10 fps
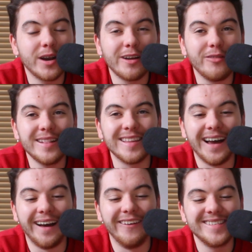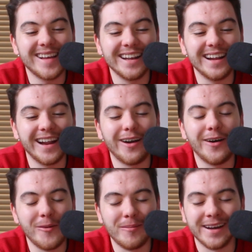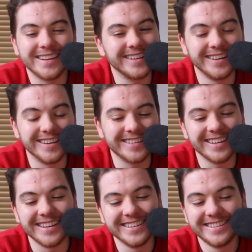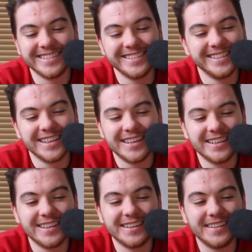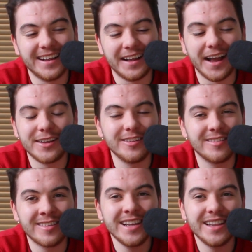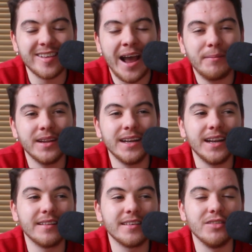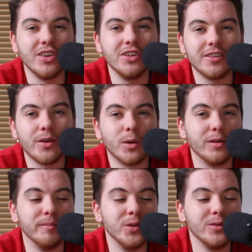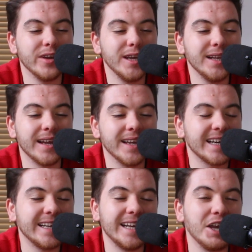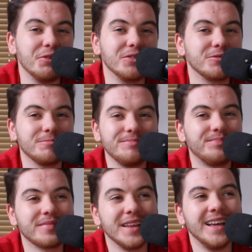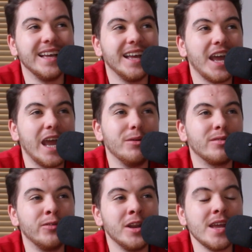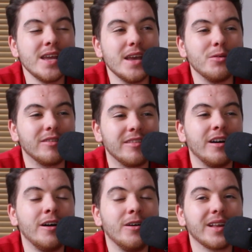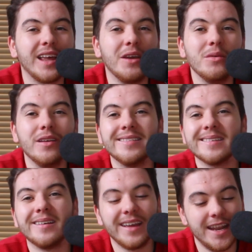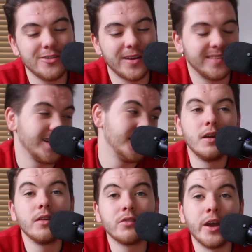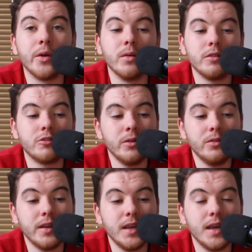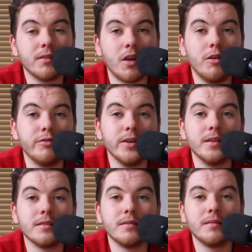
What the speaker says: when I read that, I was kind of like, oh my god, like I could see this happening in a TV show or a movie. Like it was funny, it was dark, it was interesting. So Josie is offered